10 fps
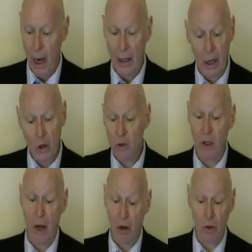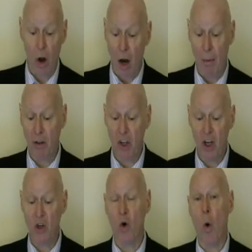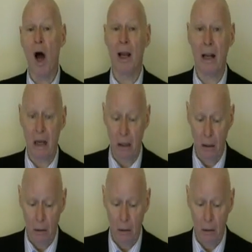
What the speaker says: And then you sit here and talk about teacher quality.